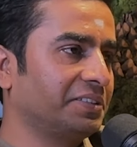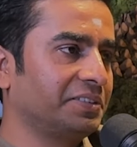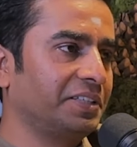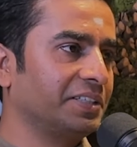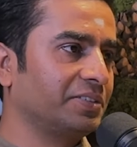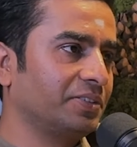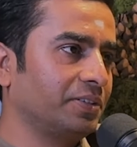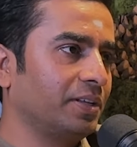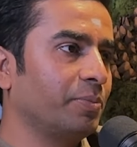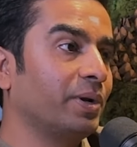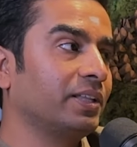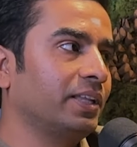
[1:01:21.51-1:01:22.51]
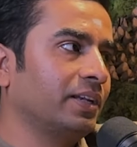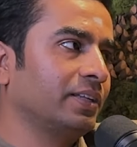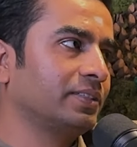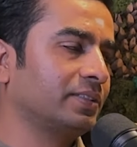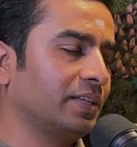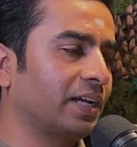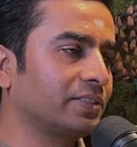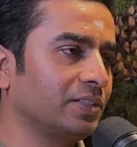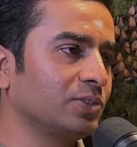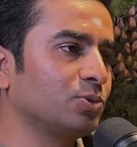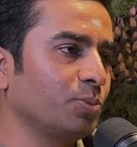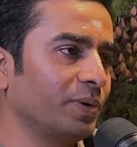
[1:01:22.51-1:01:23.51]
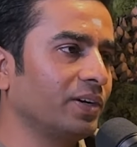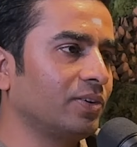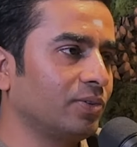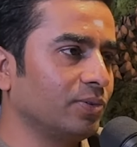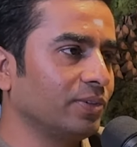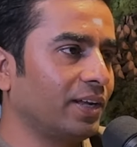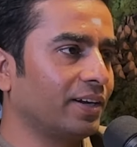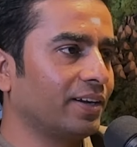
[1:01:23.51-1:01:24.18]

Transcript: That's right. But then it's actually stupid to do that.